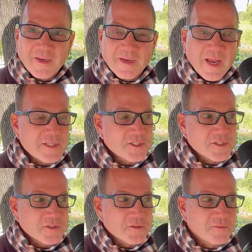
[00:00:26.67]

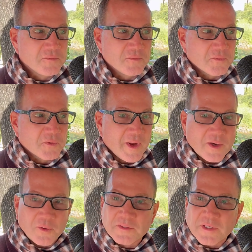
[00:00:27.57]
It's
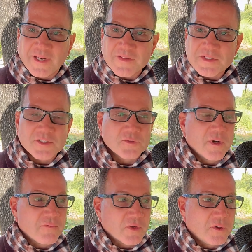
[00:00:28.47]
quite cold today. This is
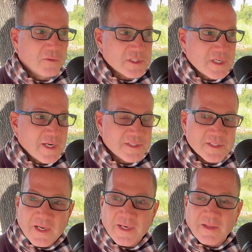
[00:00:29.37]
one of the coldest days
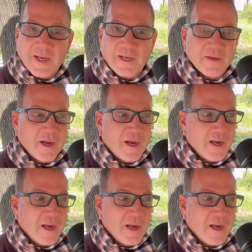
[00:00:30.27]
in Thailand.